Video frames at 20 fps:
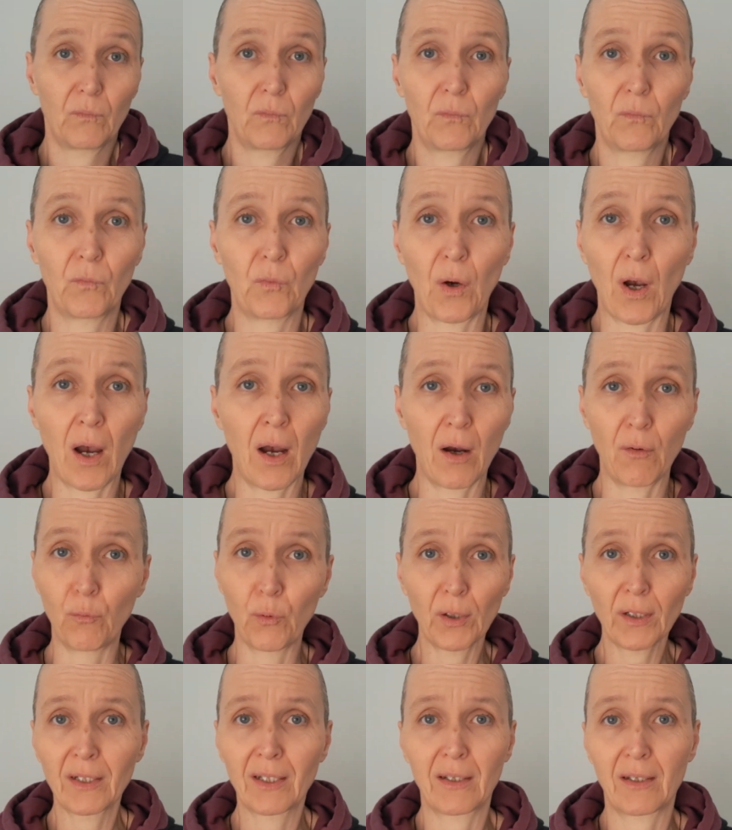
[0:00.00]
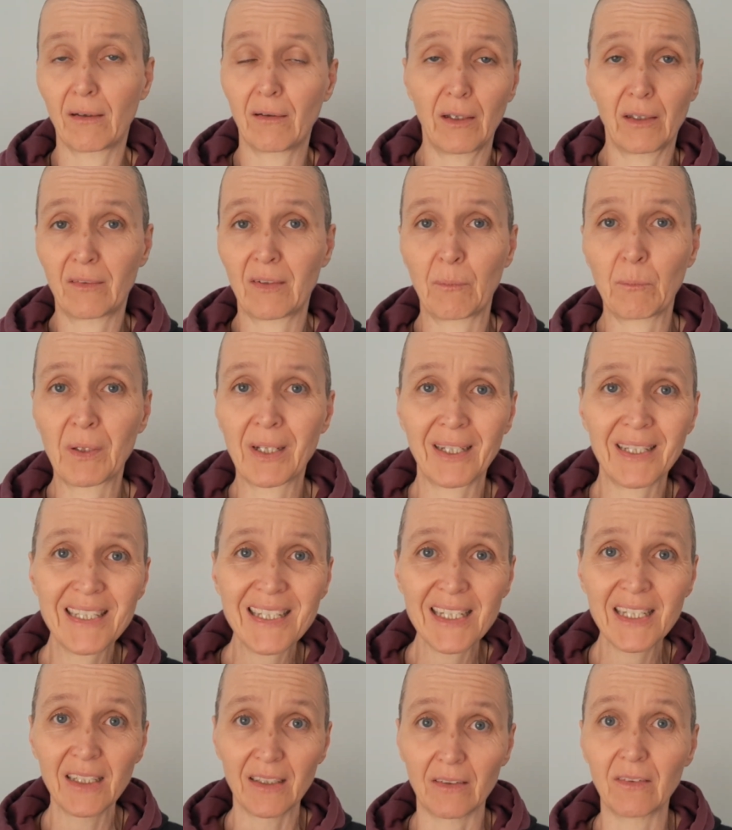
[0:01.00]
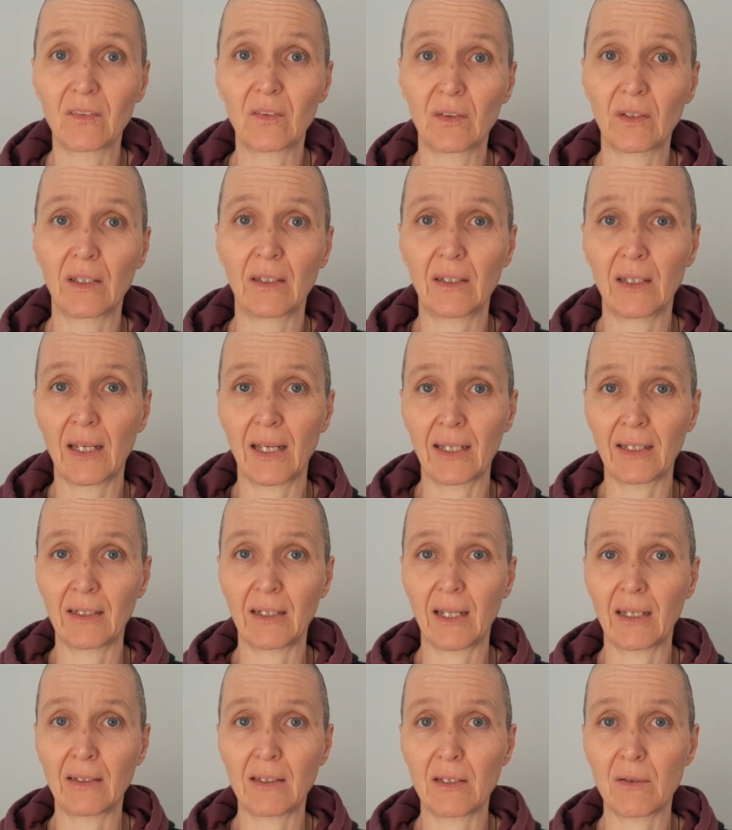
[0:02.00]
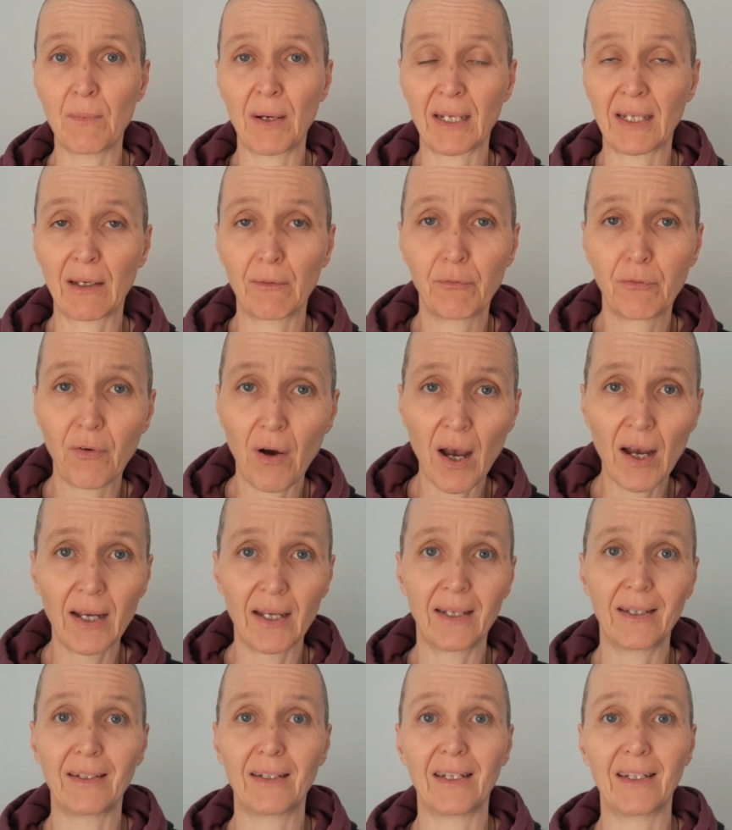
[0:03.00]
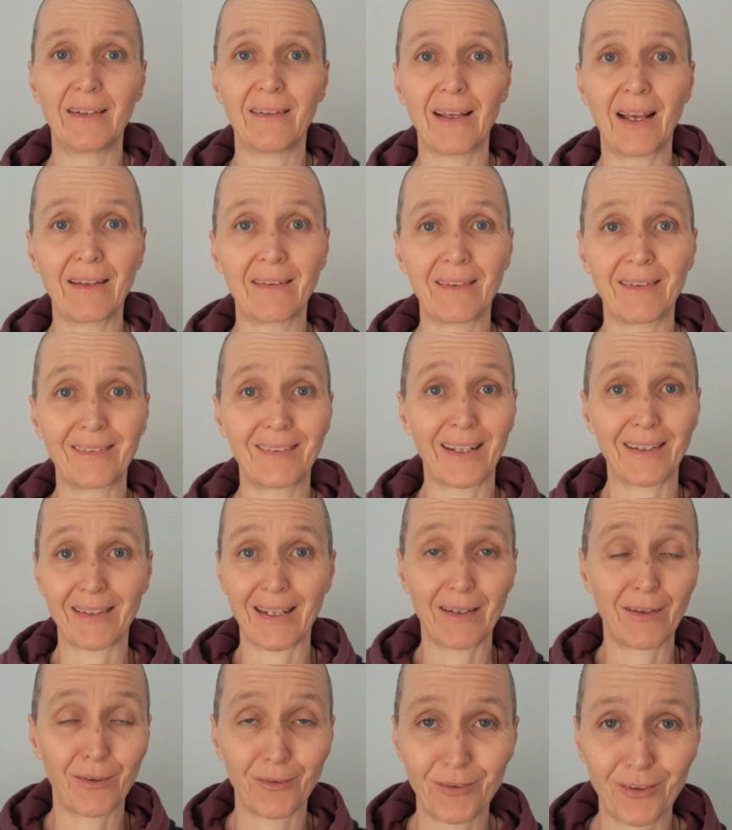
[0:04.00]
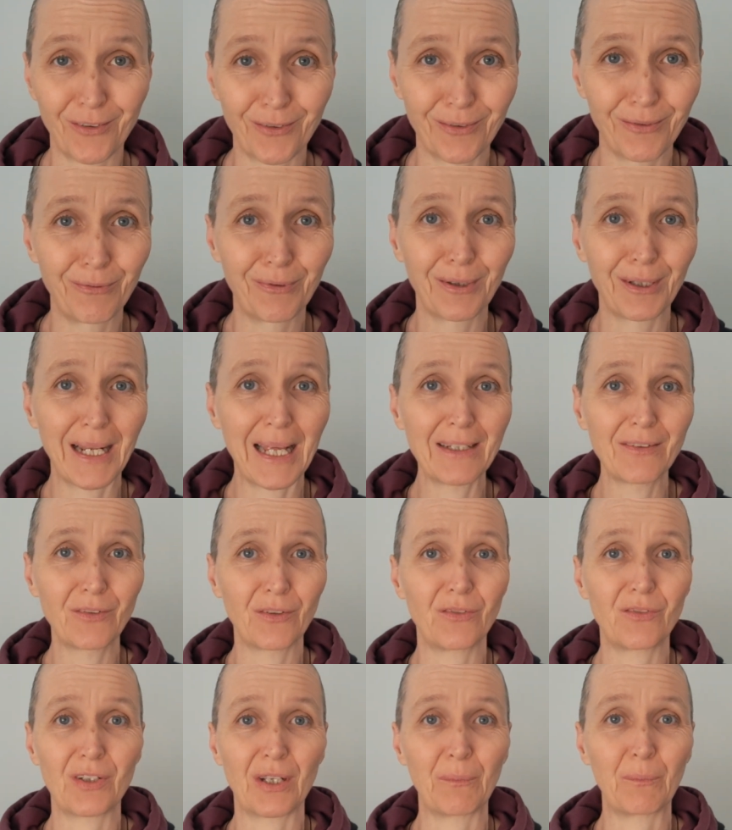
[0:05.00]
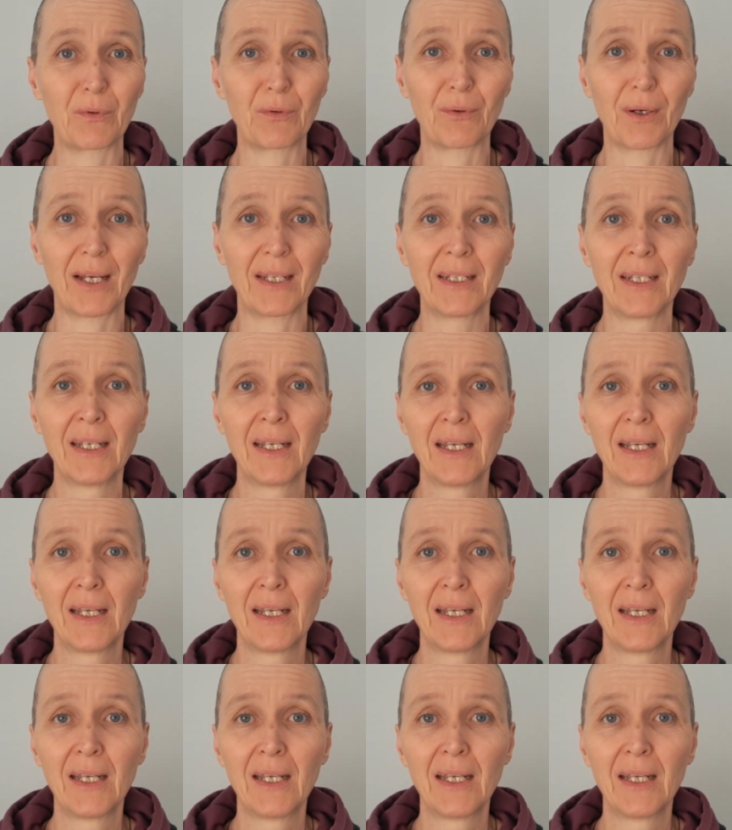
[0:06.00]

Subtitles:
work, some careers, and you might get fired and things like that, not just in relationships, right?